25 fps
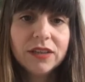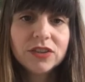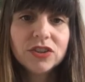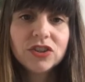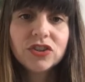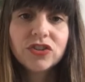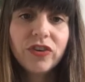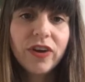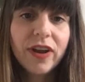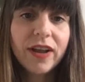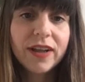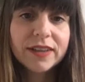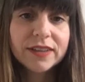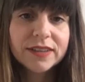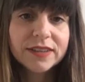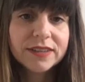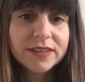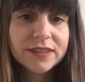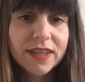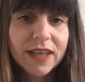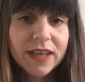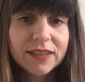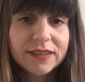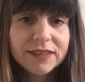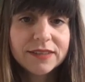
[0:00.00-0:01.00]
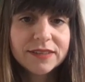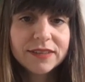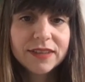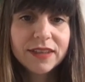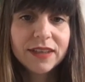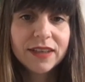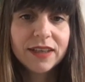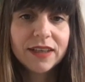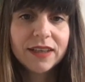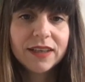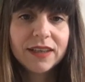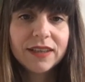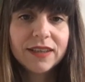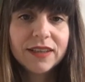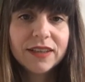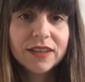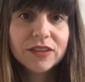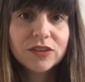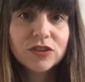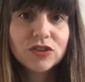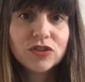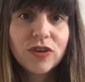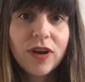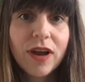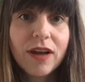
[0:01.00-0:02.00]
trends that
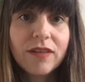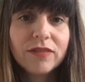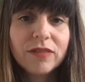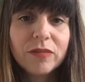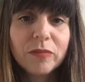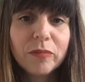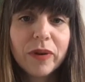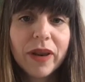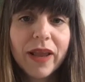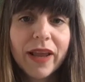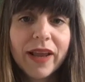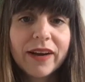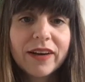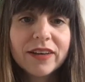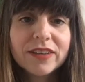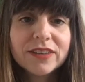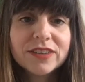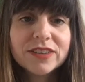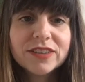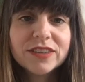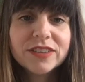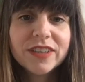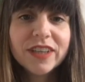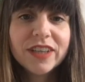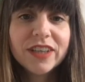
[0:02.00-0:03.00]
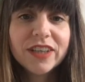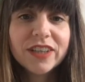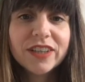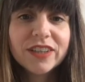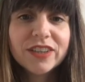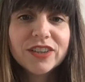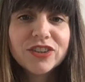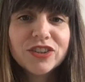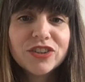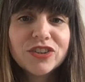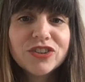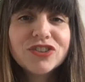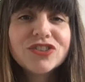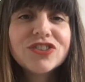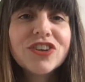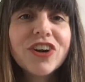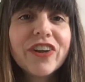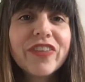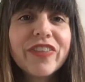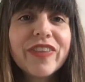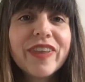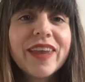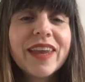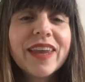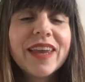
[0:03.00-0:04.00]
travel players should
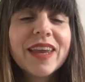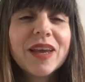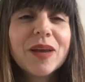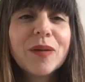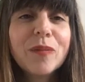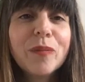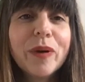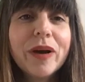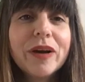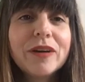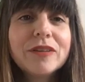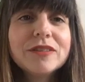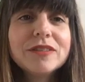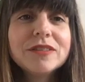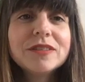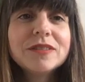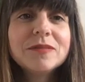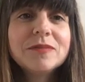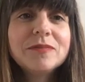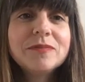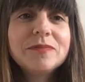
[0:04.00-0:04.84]
start thinking about?